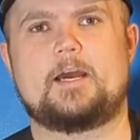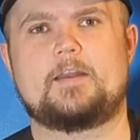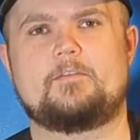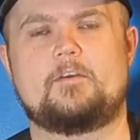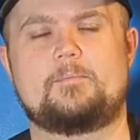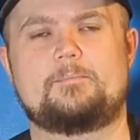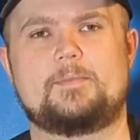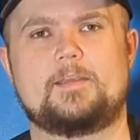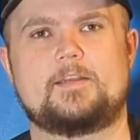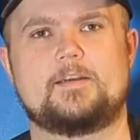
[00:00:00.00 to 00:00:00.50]
out of
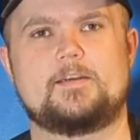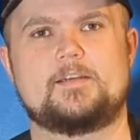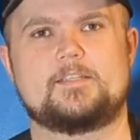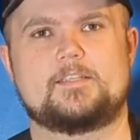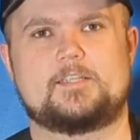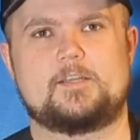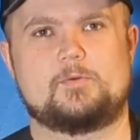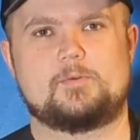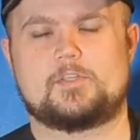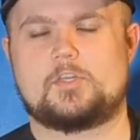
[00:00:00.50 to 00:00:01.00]
it
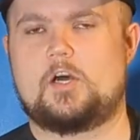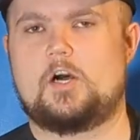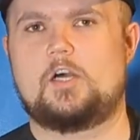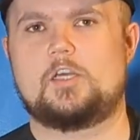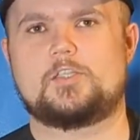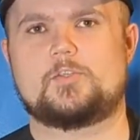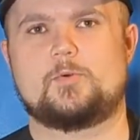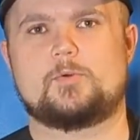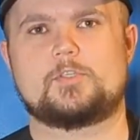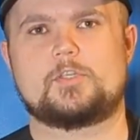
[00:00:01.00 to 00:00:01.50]
because there was
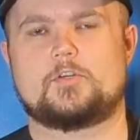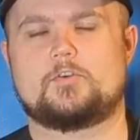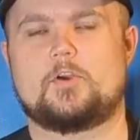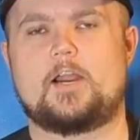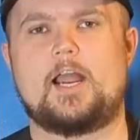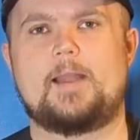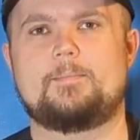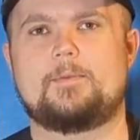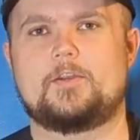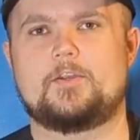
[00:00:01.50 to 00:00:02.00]
all sorts of
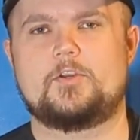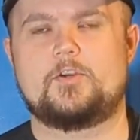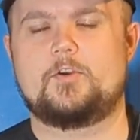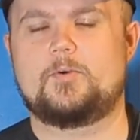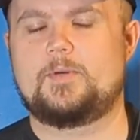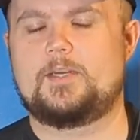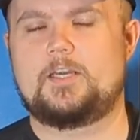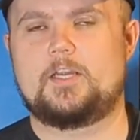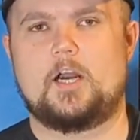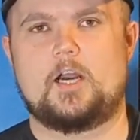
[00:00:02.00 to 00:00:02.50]
grime and
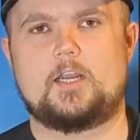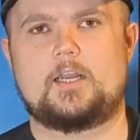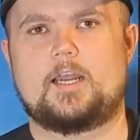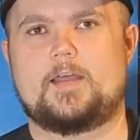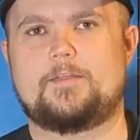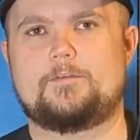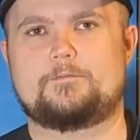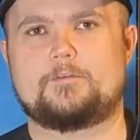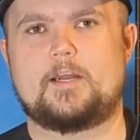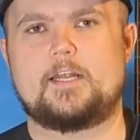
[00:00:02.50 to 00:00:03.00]
goo and gunk
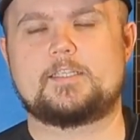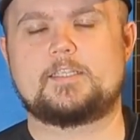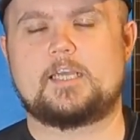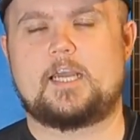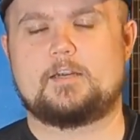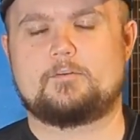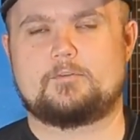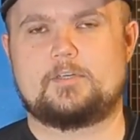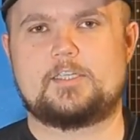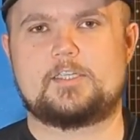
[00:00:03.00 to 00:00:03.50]
on the frets.
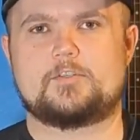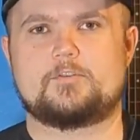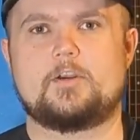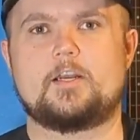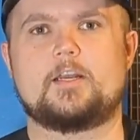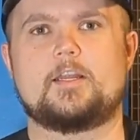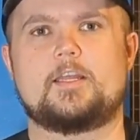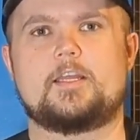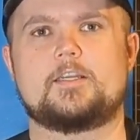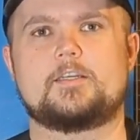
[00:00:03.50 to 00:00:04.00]
I
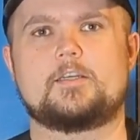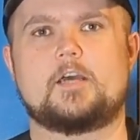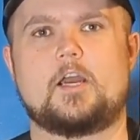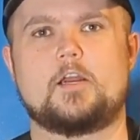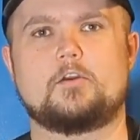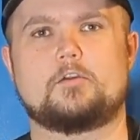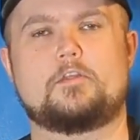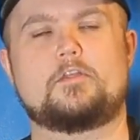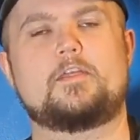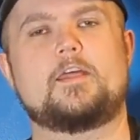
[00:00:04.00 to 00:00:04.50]
restringed the
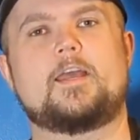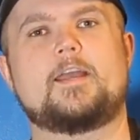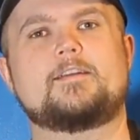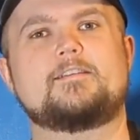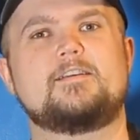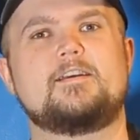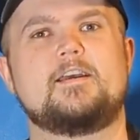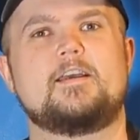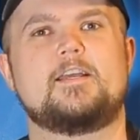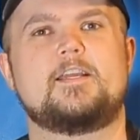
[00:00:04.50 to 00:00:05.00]
entire
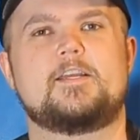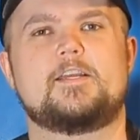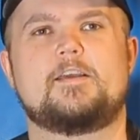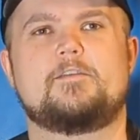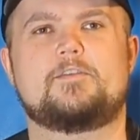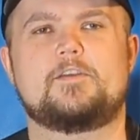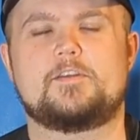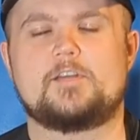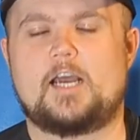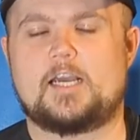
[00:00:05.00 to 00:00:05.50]
thing.
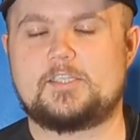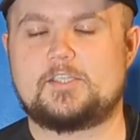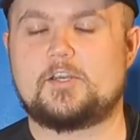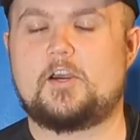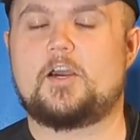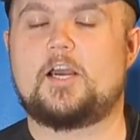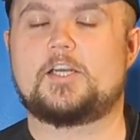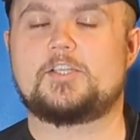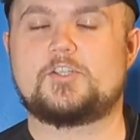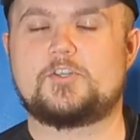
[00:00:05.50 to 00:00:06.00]
I
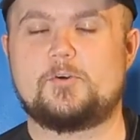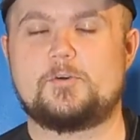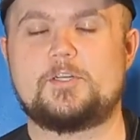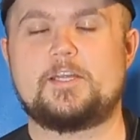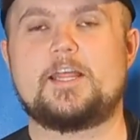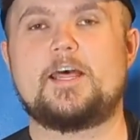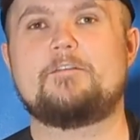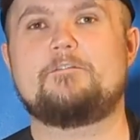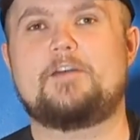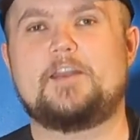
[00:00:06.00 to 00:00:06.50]
showed
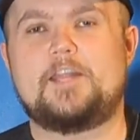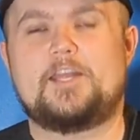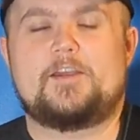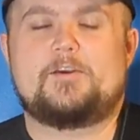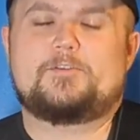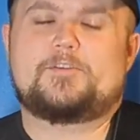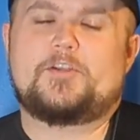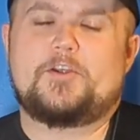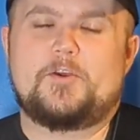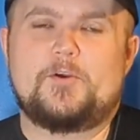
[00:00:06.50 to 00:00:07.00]
you that
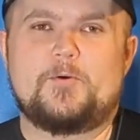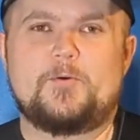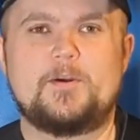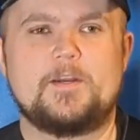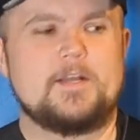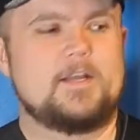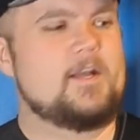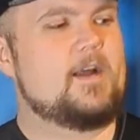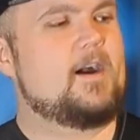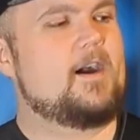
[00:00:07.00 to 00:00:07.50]
video too.
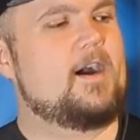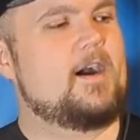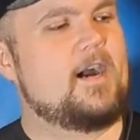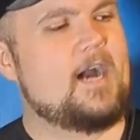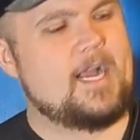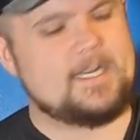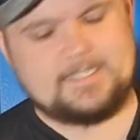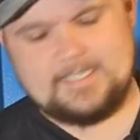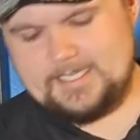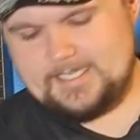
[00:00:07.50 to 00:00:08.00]

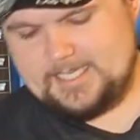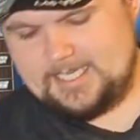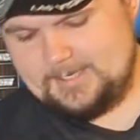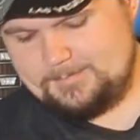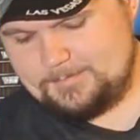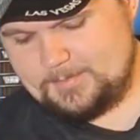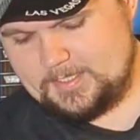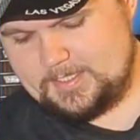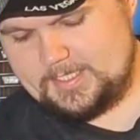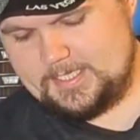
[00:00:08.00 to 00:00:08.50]
I did
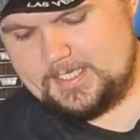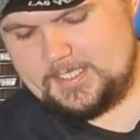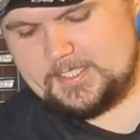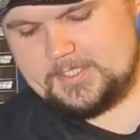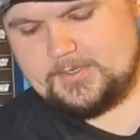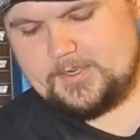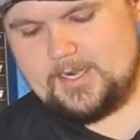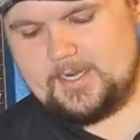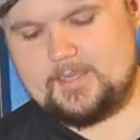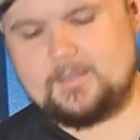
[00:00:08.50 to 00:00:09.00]
keep the D
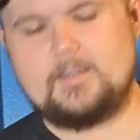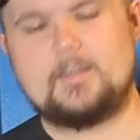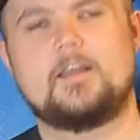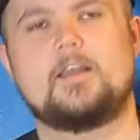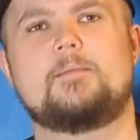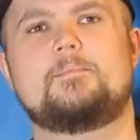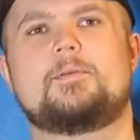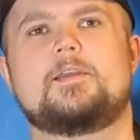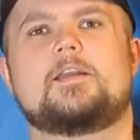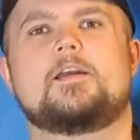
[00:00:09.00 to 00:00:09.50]
string
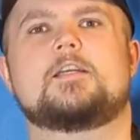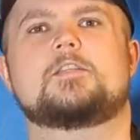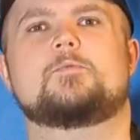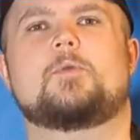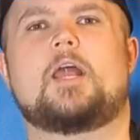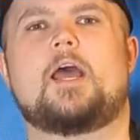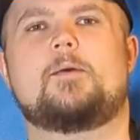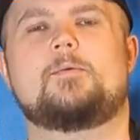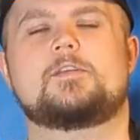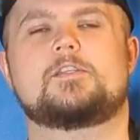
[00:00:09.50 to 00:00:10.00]
because
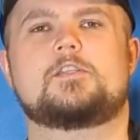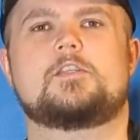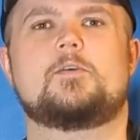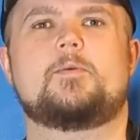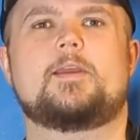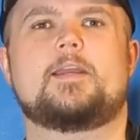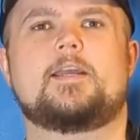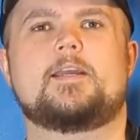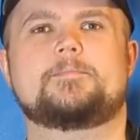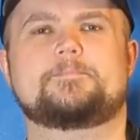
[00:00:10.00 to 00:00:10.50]
when I was
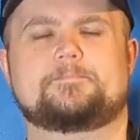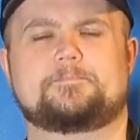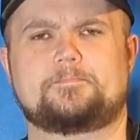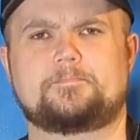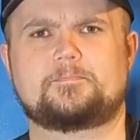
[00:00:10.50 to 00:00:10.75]
doing it,